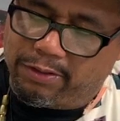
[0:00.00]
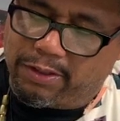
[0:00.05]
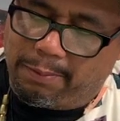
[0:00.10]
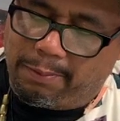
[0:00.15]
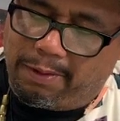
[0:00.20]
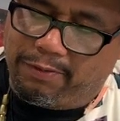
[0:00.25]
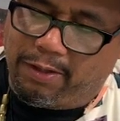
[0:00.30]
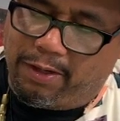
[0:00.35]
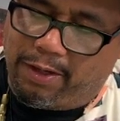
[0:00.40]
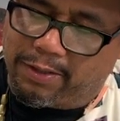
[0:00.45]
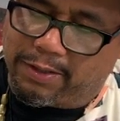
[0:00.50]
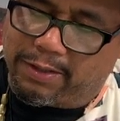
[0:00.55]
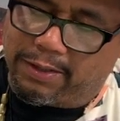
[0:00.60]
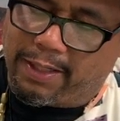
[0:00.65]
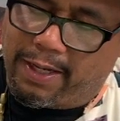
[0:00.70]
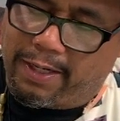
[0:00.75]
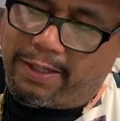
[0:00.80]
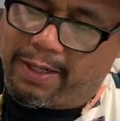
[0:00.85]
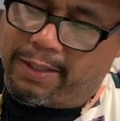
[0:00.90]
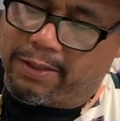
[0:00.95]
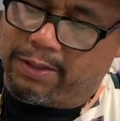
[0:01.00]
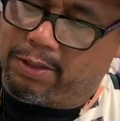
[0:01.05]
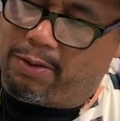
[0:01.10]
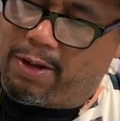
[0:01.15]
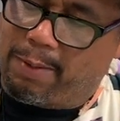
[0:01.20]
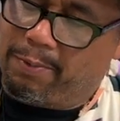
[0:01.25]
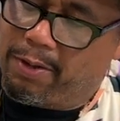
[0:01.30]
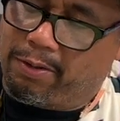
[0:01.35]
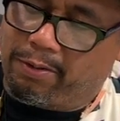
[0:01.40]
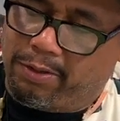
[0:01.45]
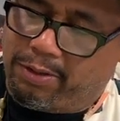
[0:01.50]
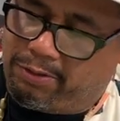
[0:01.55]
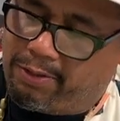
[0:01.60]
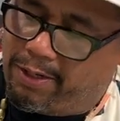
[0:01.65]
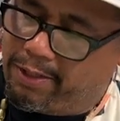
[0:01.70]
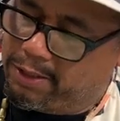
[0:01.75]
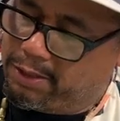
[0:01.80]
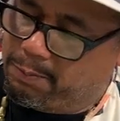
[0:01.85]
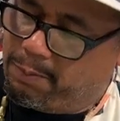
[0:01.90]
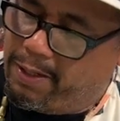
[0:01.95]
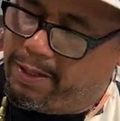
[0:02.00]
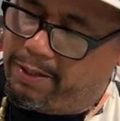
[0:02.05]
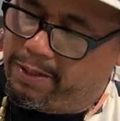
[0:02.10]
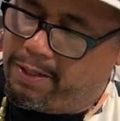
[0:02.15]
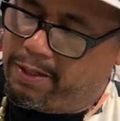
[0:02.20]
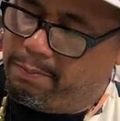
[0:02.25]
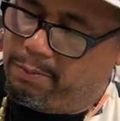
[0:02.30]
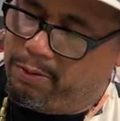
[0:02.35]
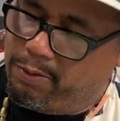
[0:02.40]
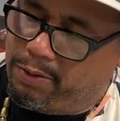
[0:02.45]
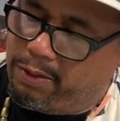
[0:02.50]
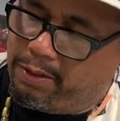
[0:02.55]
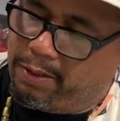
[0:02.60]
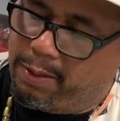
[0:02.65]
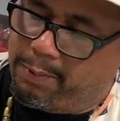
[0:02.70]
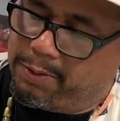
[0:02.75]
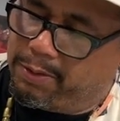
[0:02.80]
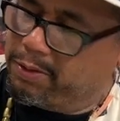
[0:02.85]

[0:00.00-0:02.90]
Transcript: some of you understand that, so I'm not gonna try to explain it anymore. I'm